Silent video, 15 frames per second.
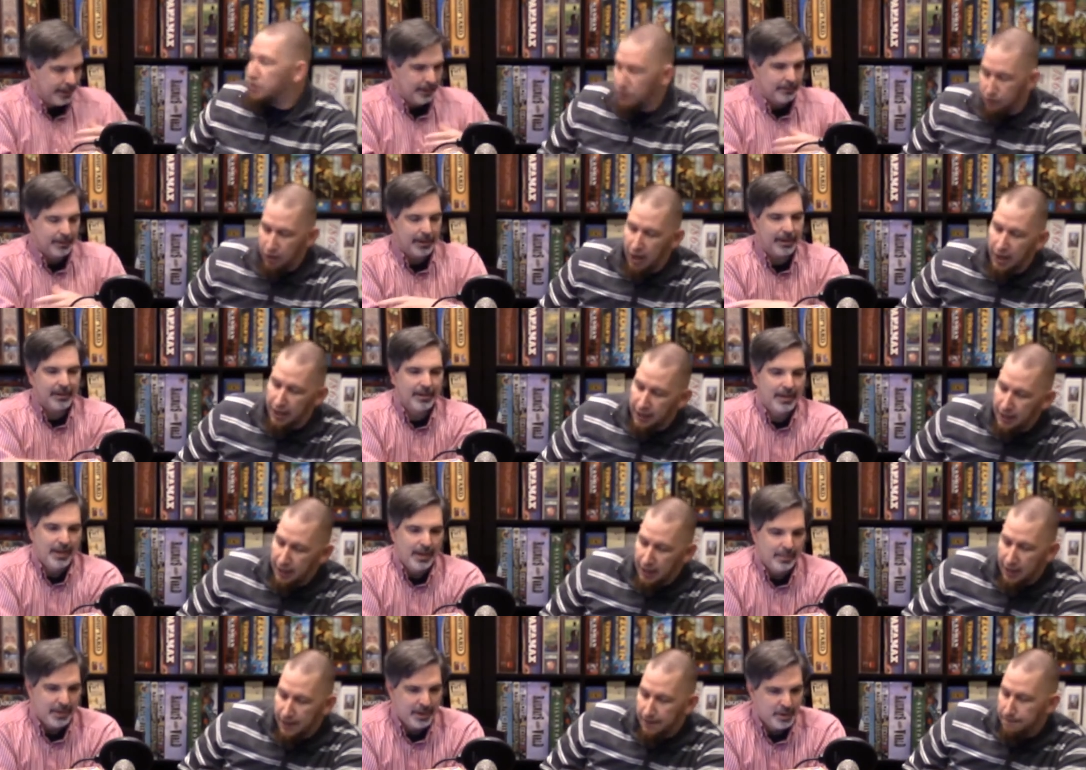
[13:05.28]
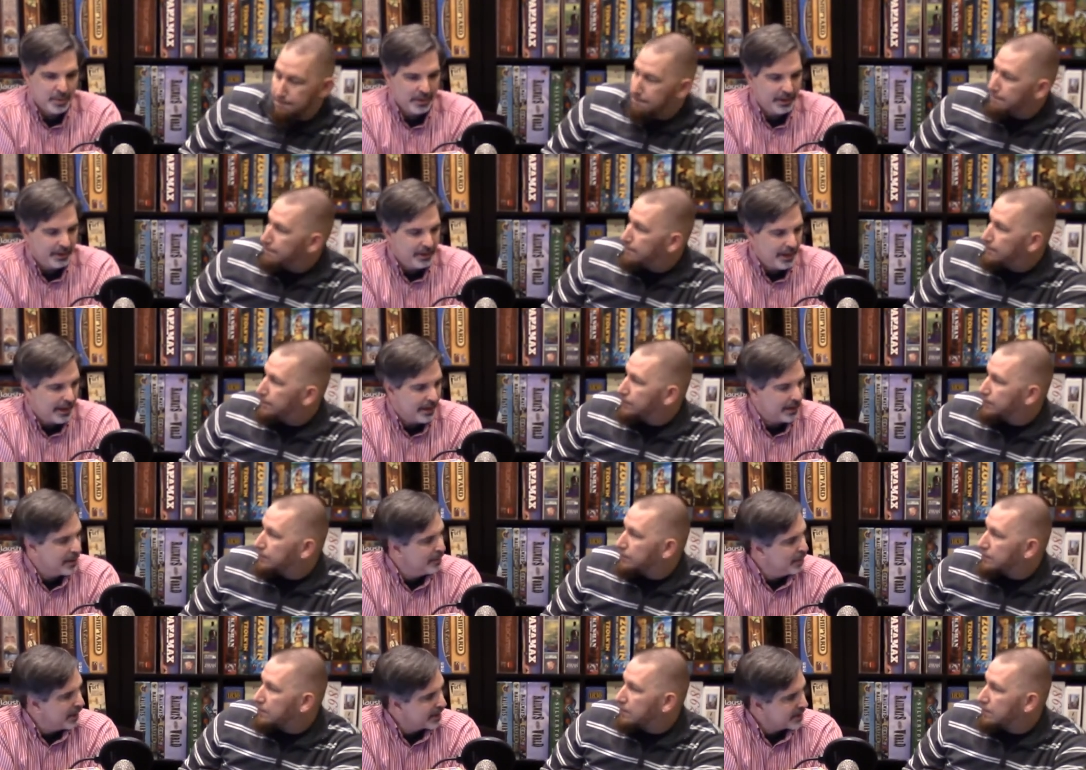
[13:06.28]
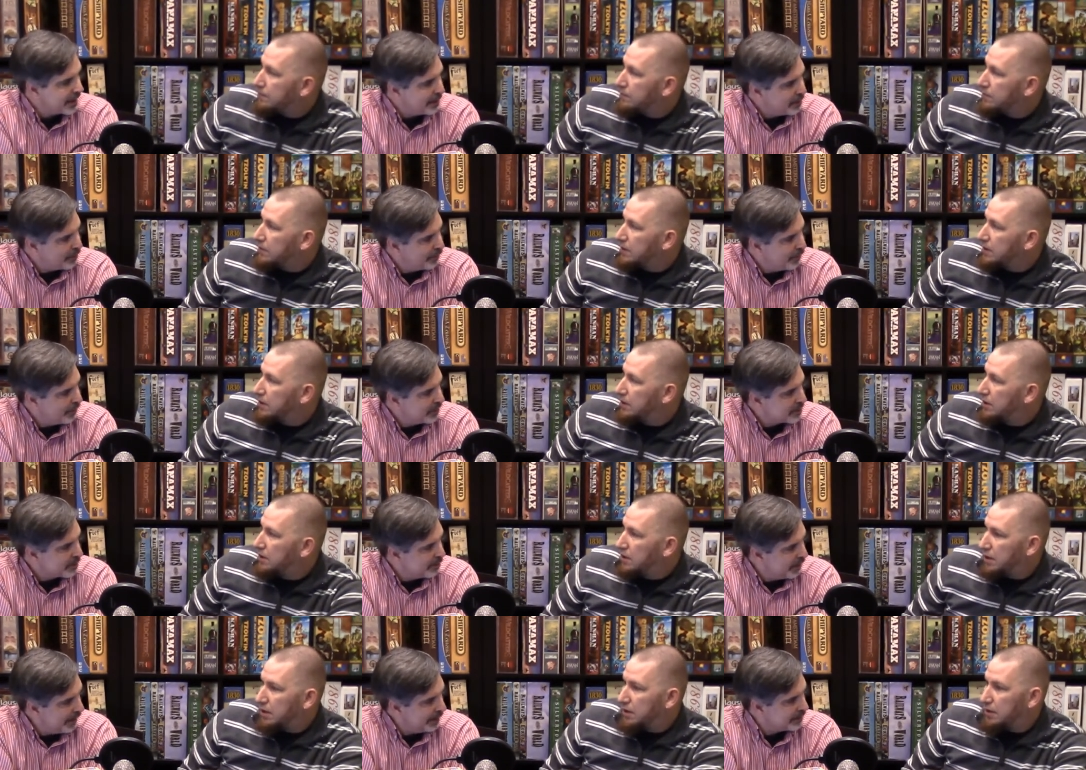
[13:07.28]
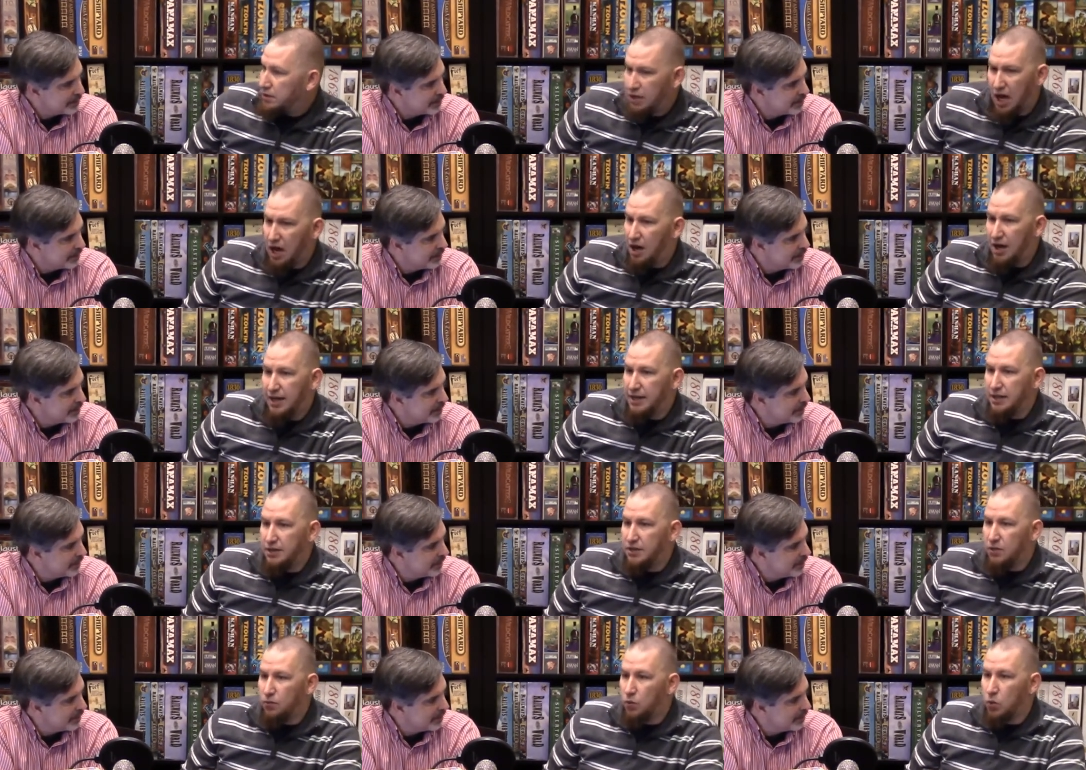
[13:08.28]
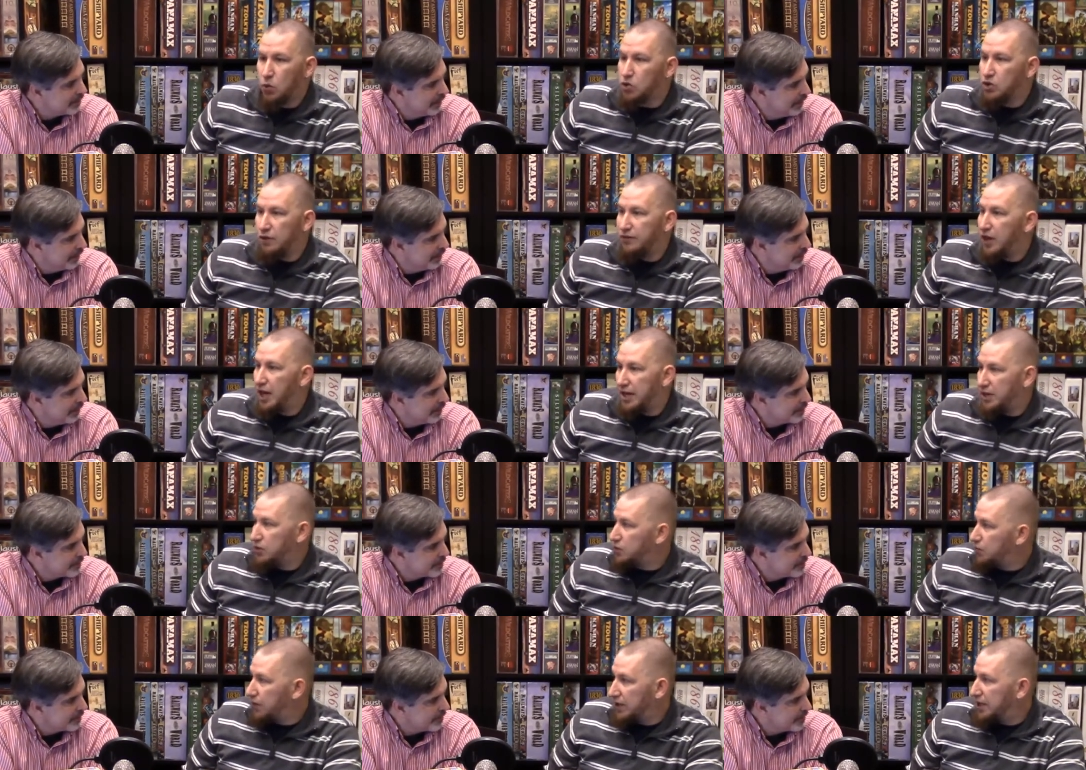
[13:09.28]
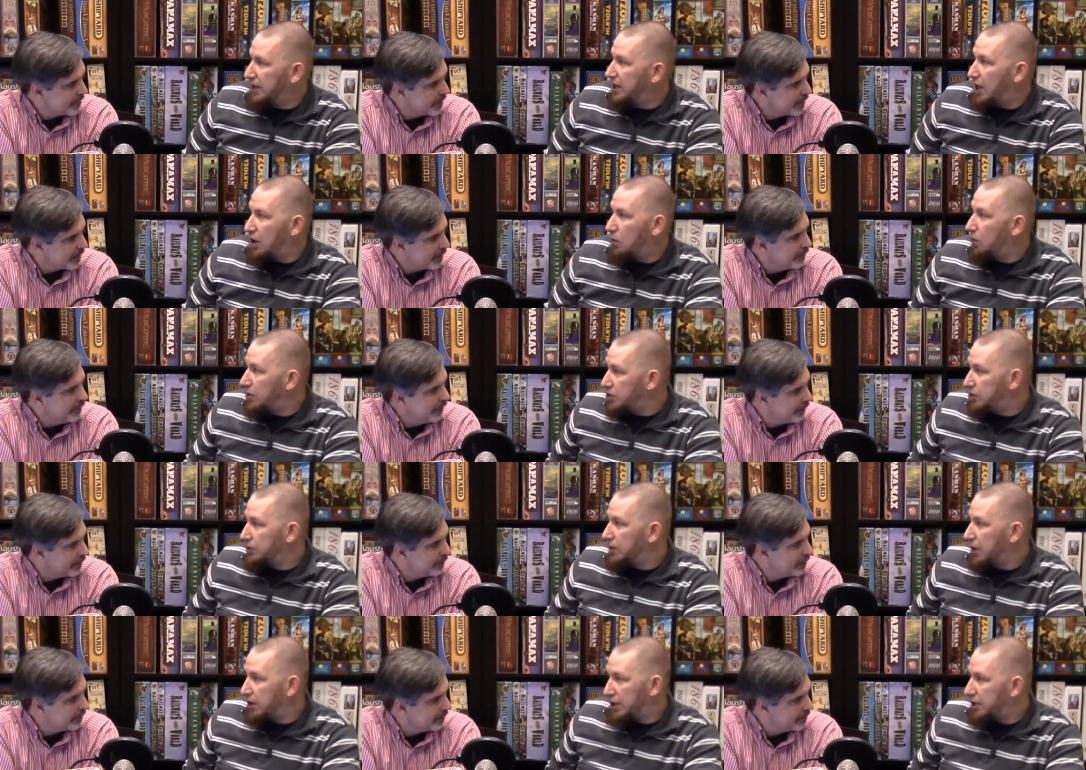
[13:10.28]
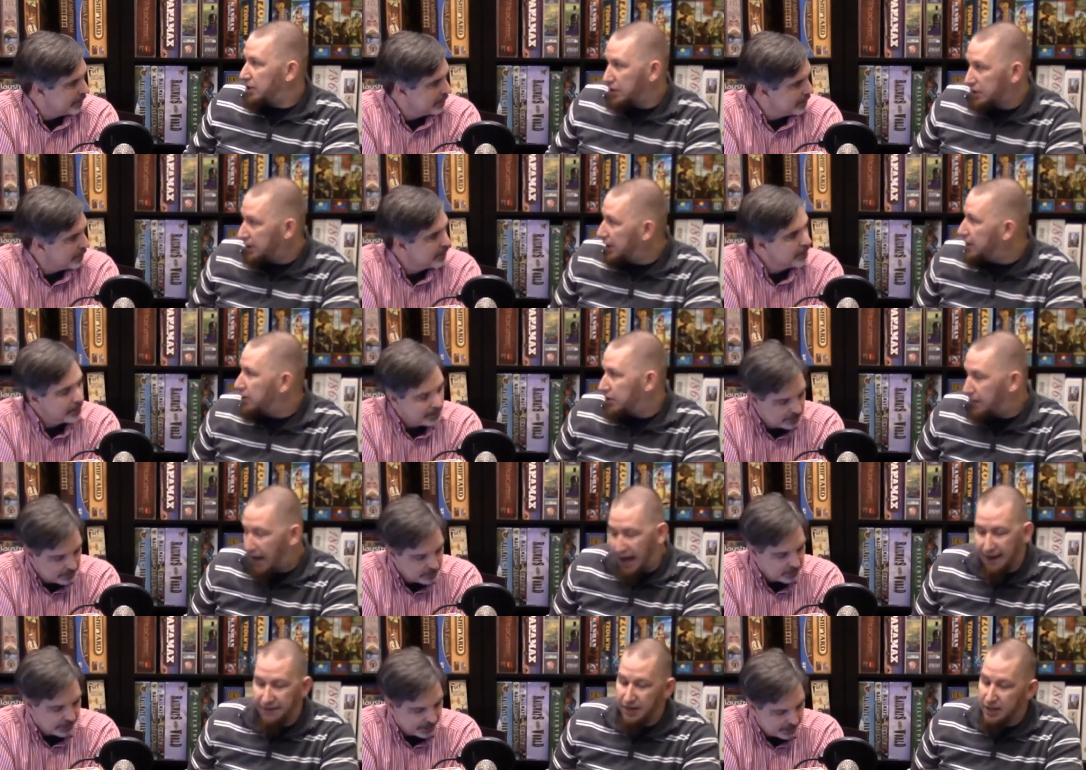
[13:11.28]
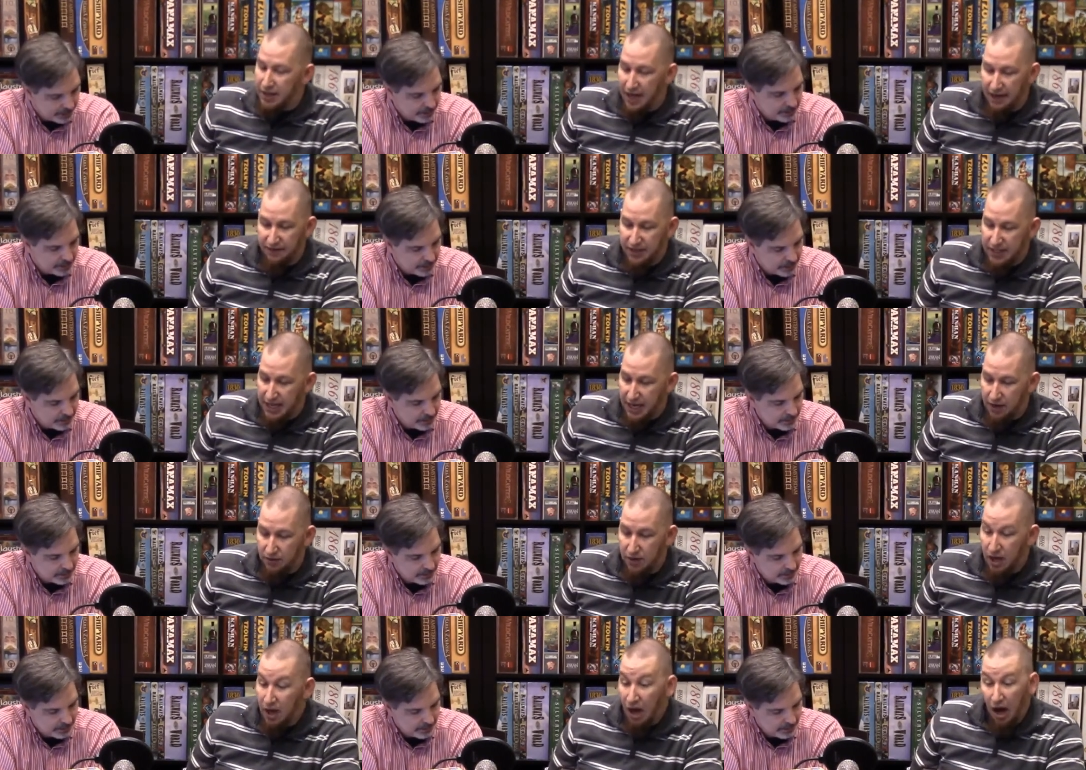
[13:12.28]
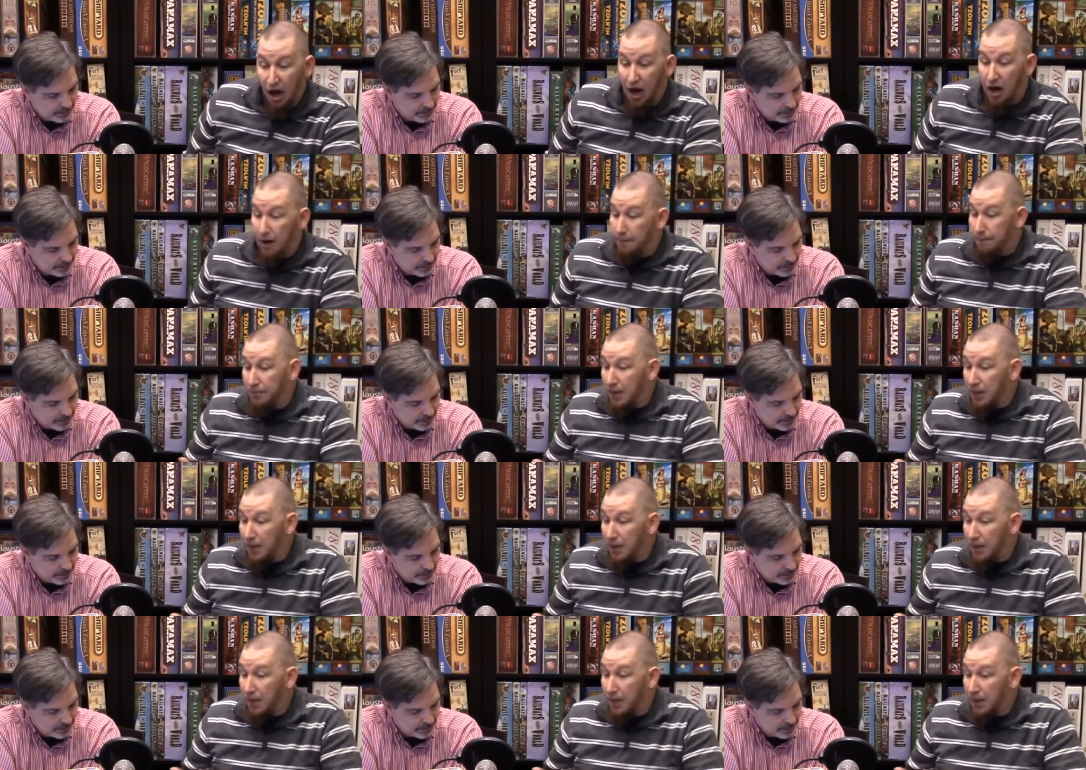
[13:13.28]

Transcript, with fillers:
Speaker 1: right, right. right but it's really not a complex game. Do you feel it's complex?
Speaker 2: No, it, eh, the rules overhead is really low. Once yeah. you learn it, you look, you have it, you have it down. Um,